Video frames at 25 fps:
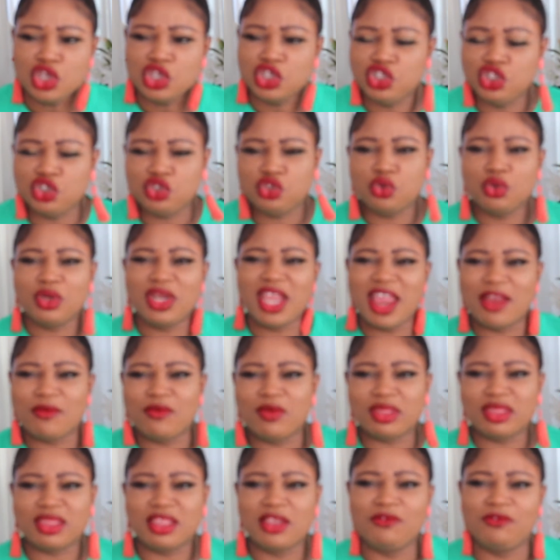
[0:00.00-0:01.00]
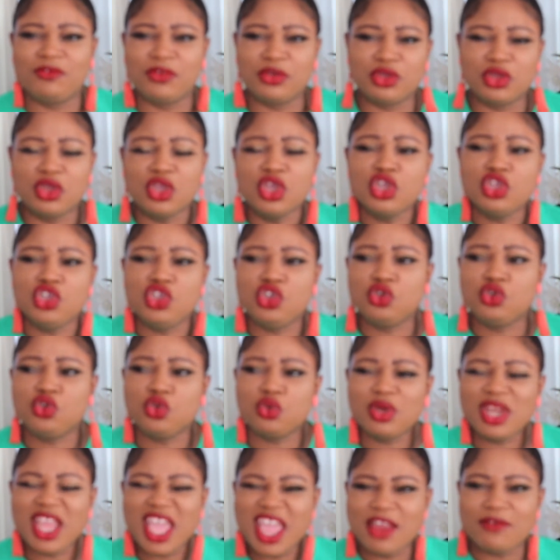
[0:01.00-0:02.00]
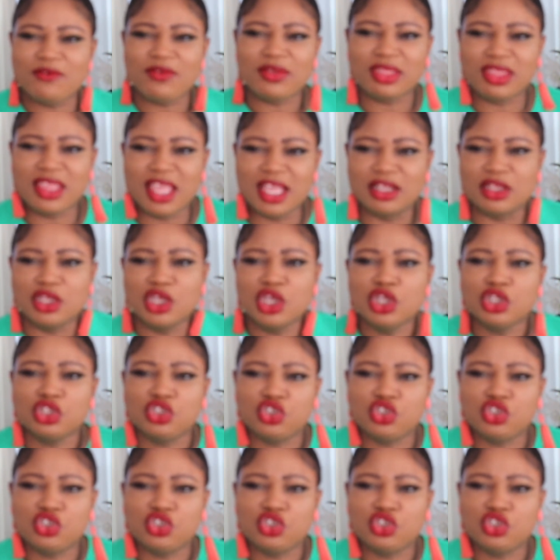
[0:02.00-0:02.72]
You're doing everything for you. You're doing everything